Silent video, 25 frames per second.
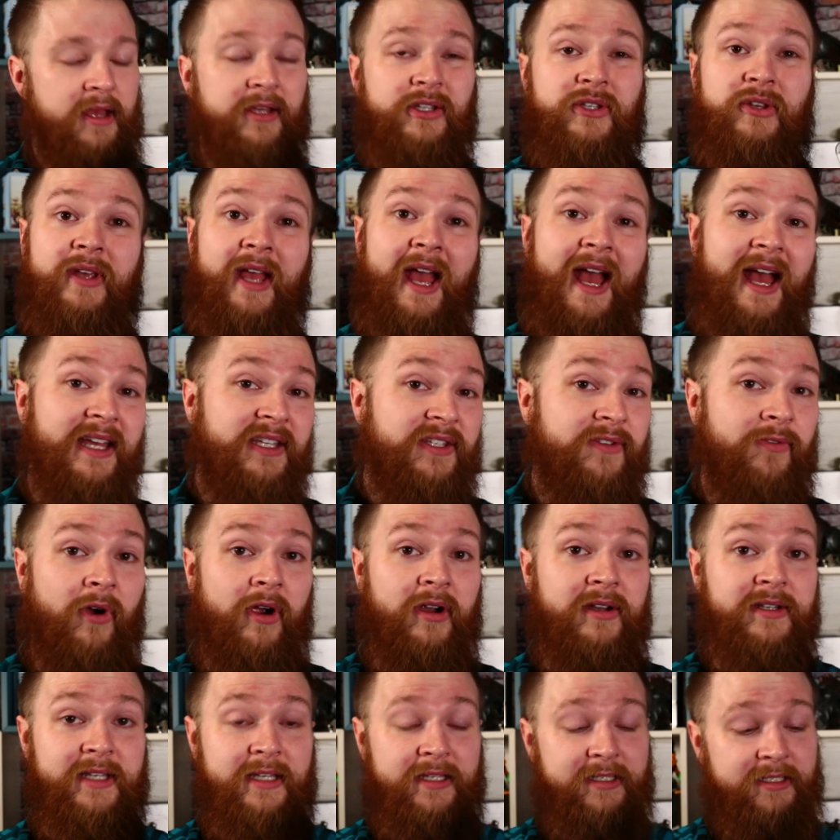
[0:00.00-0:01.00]
So yeah, as
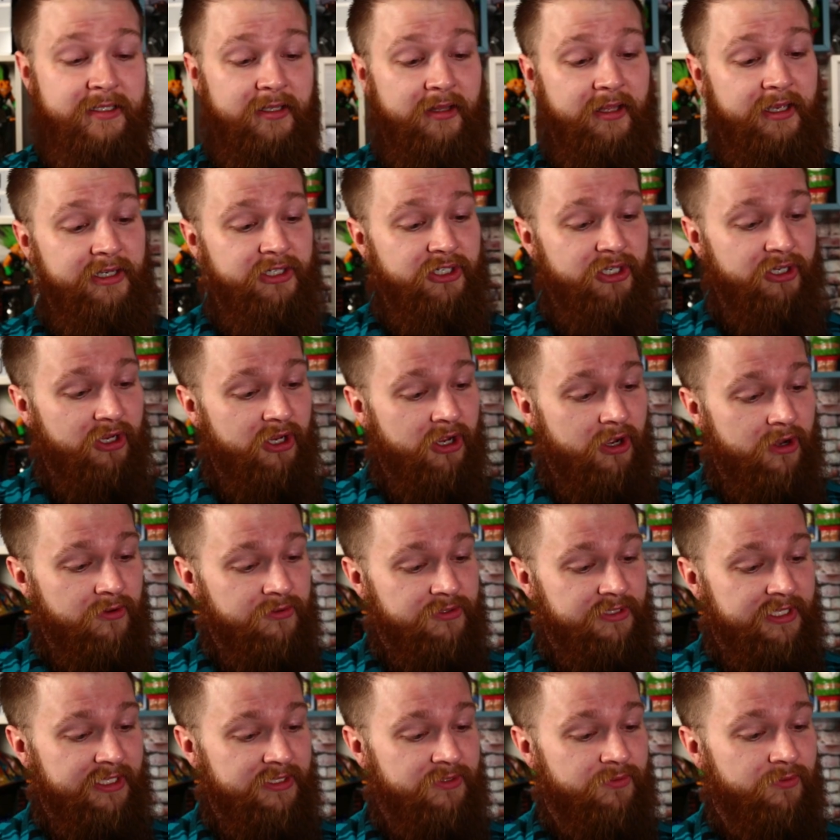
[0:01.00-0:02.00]
far as installation
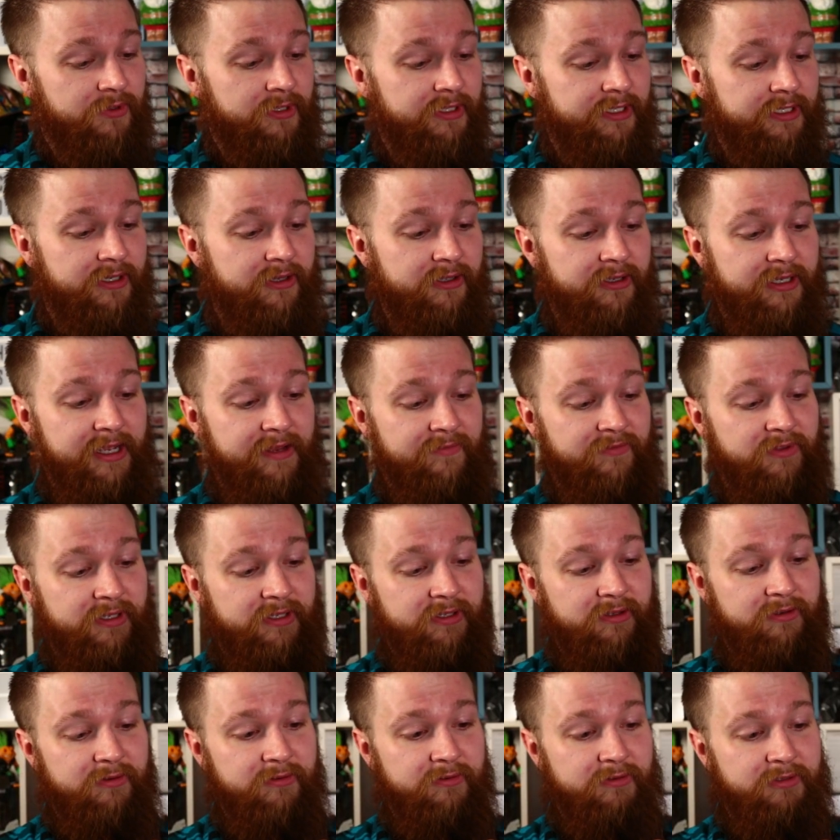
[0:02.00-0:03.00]
goes, that's really all you have to
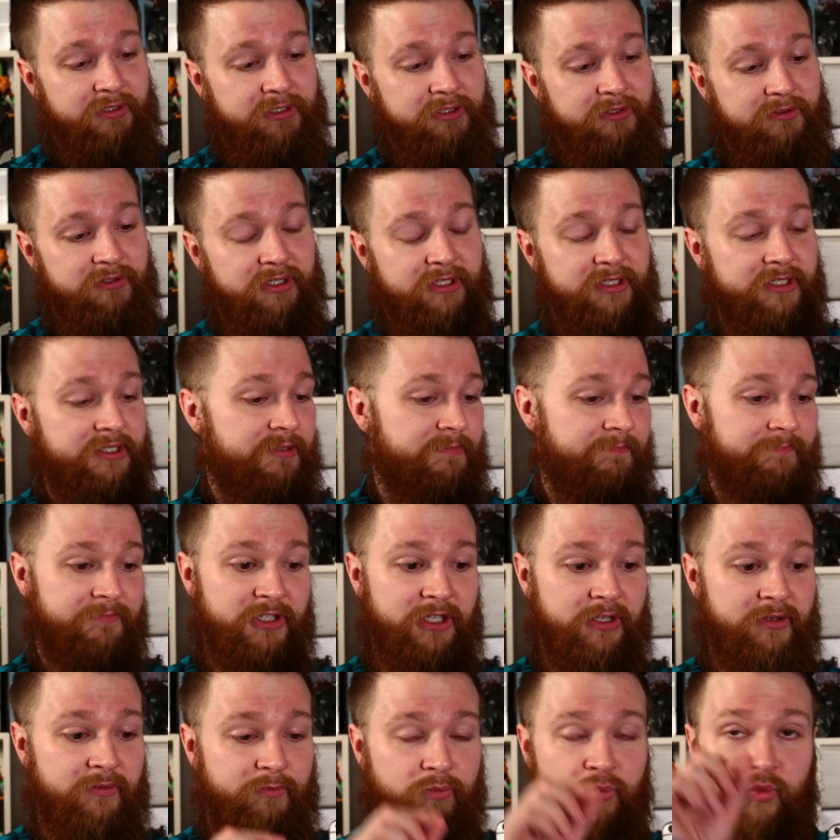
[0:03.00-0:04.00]
do is you just,
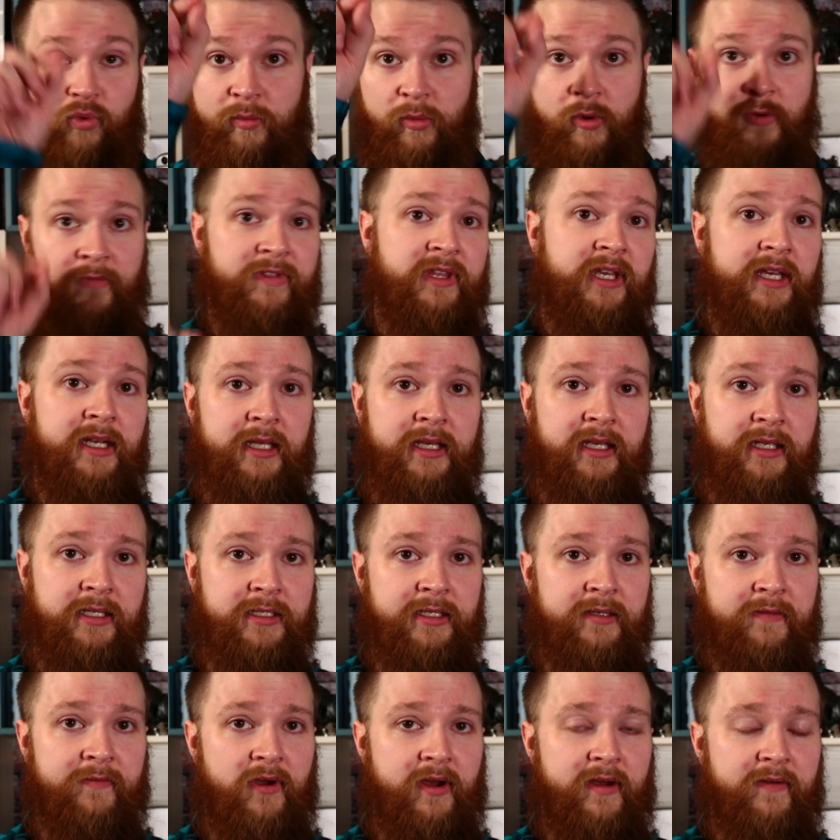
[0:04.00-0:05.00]
you remove the
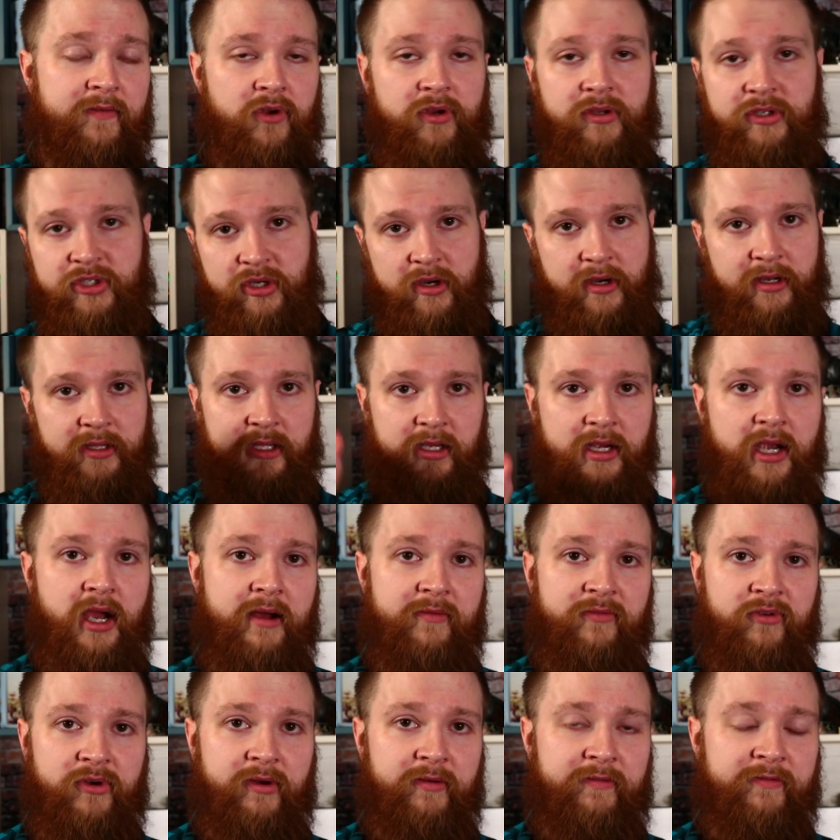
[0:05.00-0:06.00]
adhesive off, or sorry, the
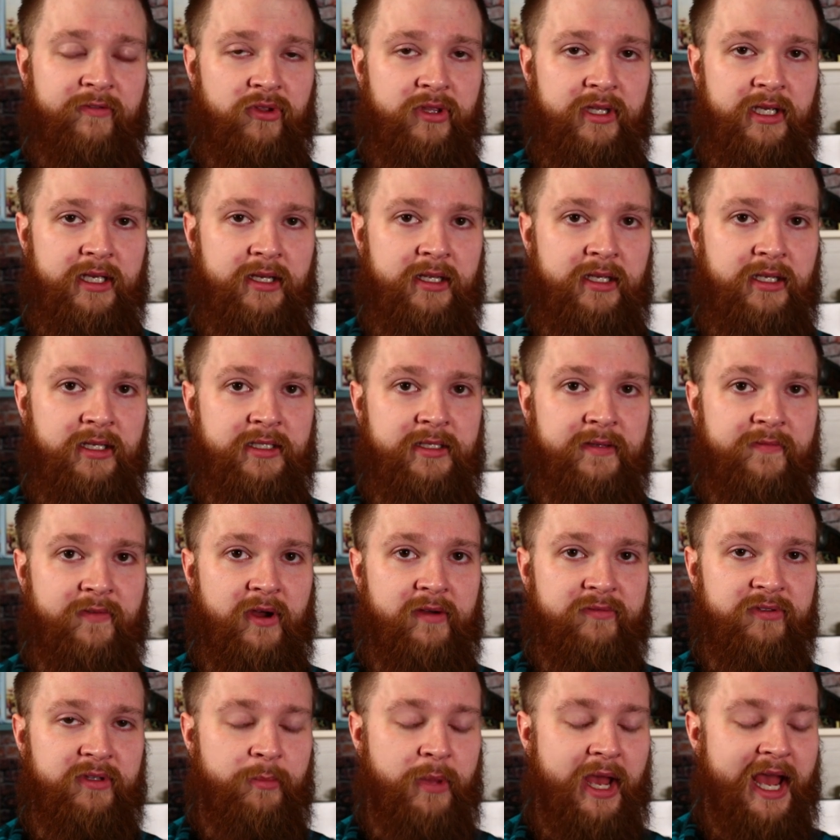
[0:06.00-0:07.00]
cover for the adhesive
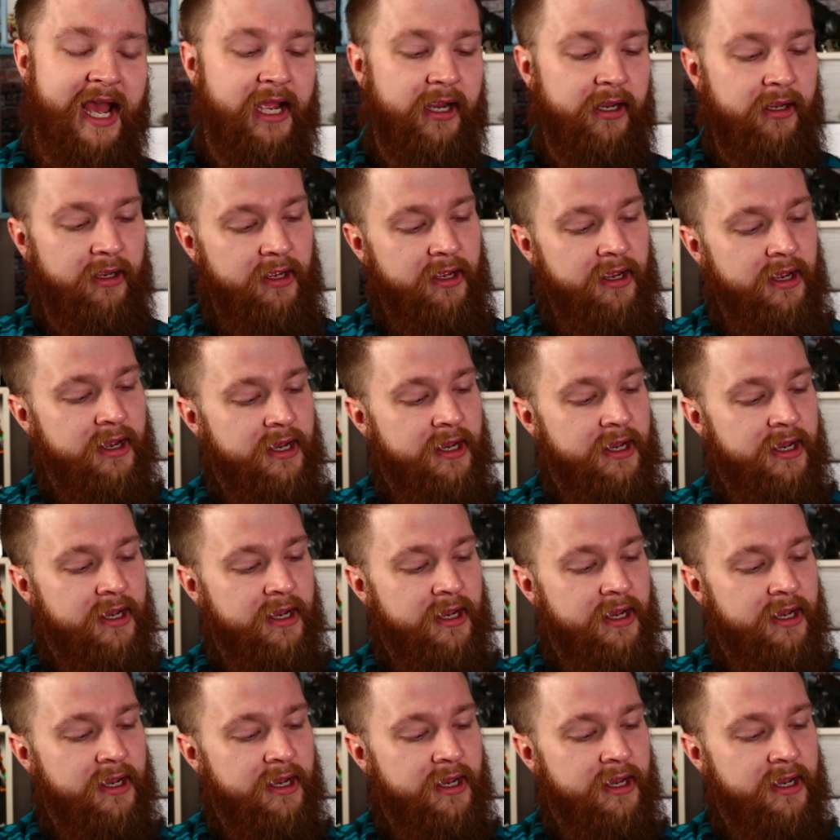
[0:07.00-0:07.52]
off the back,